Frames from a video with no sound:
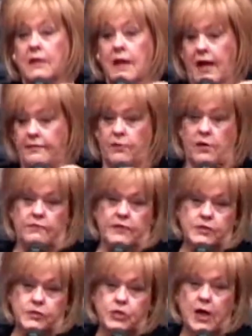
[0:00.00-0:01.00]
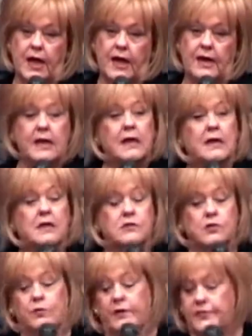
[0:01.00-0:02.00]
And they're on this chain.
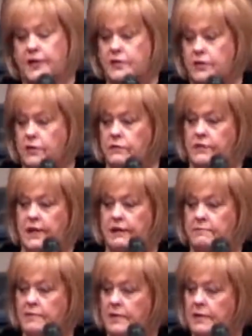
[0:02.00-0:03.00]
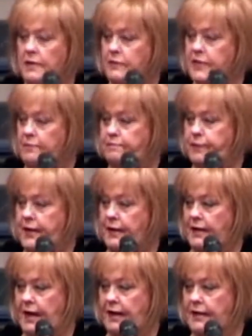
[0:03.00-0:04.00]
So what they do, they, they pick
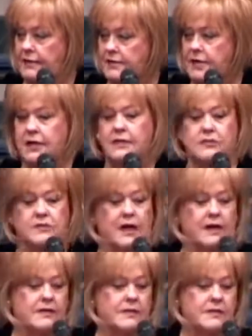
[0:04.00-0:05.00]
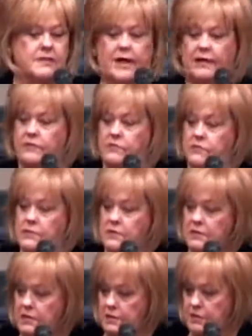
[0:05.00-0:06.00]
like 10 skeletons out of those
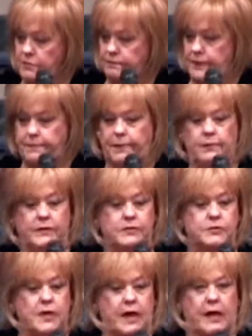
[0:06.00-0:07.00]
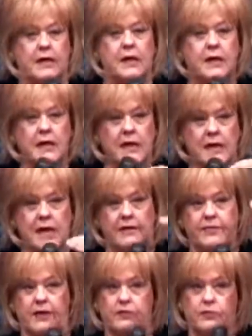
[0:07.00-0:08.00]
people with a chain, and
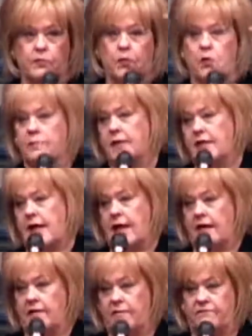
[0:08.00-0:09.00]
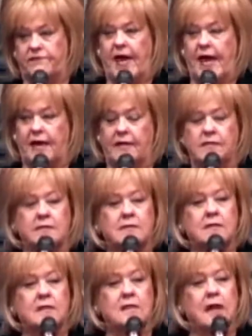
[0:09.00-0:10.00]
they throw them in that vat.
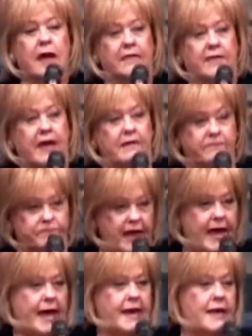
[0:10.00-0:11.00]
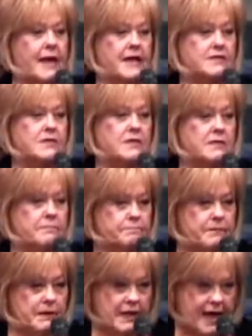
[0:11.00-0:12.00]
And that vat has
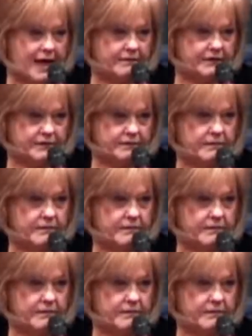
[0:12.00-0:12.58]
lava